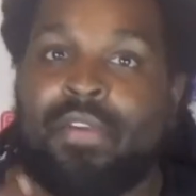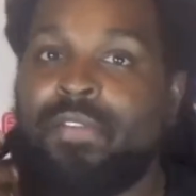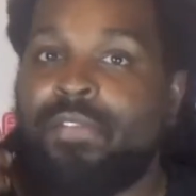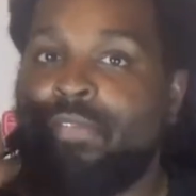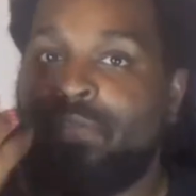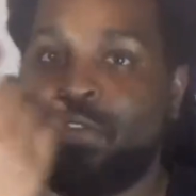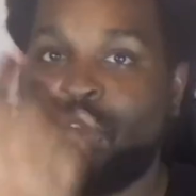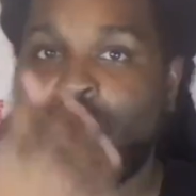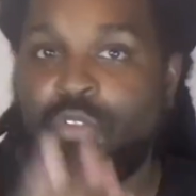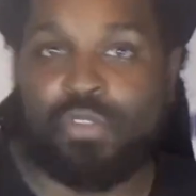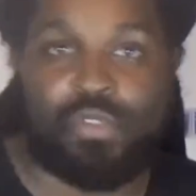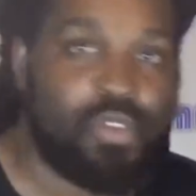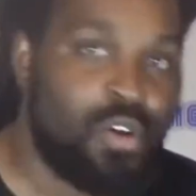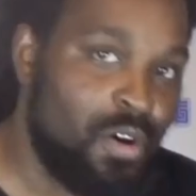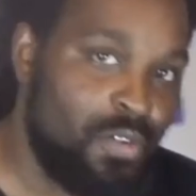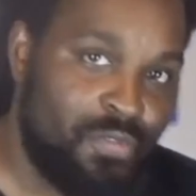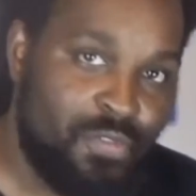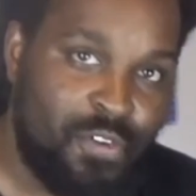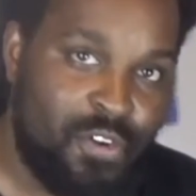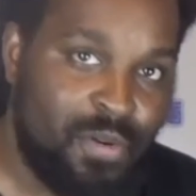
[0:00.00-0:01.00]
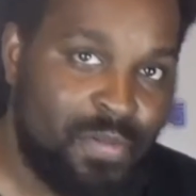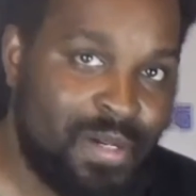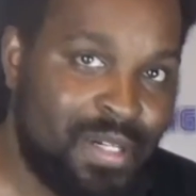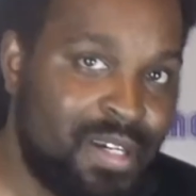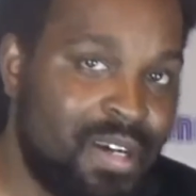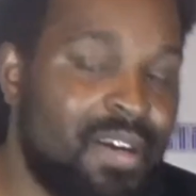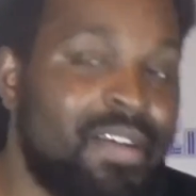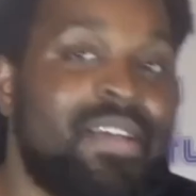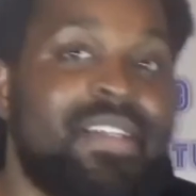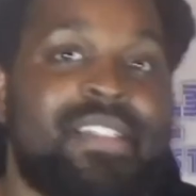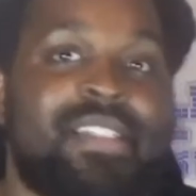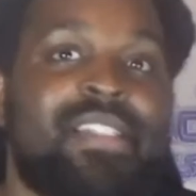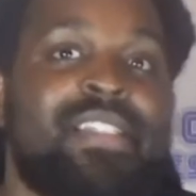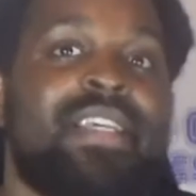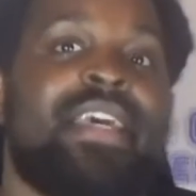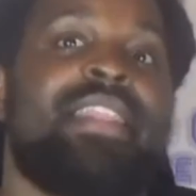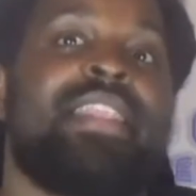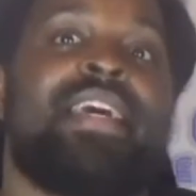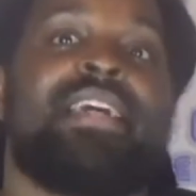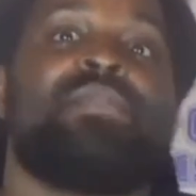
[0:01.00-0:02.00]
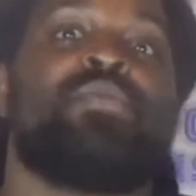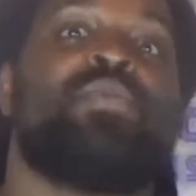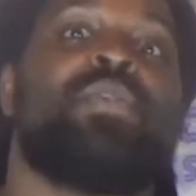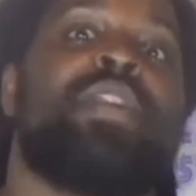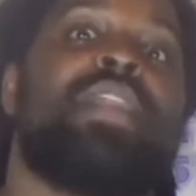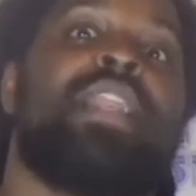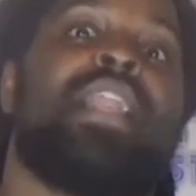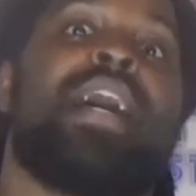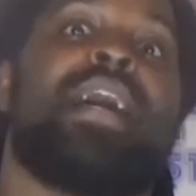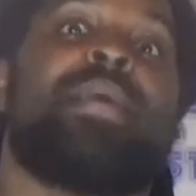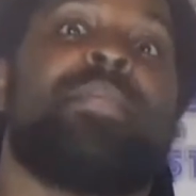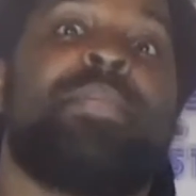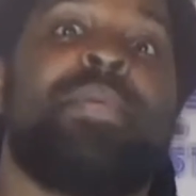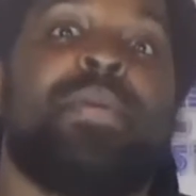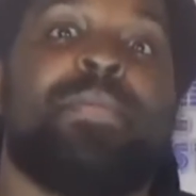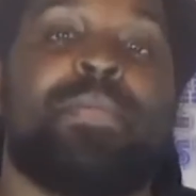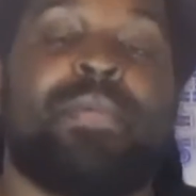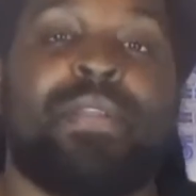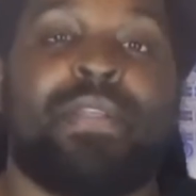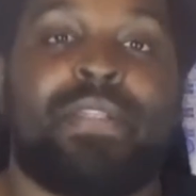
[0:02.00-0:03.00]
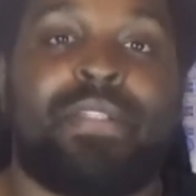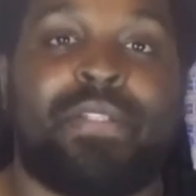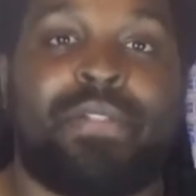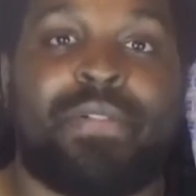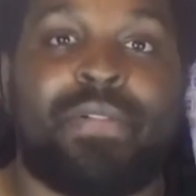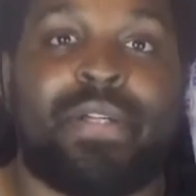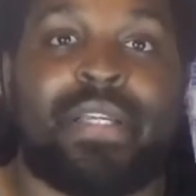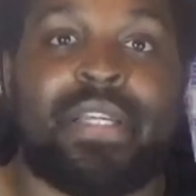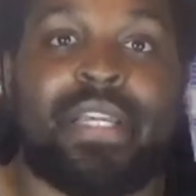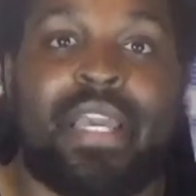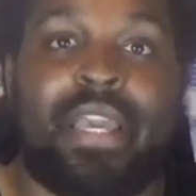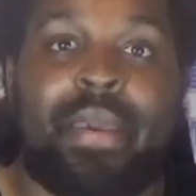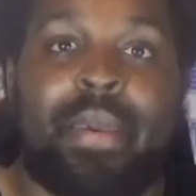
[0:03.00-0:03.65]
Views are a form of currency, and that's what a lot of people are doing.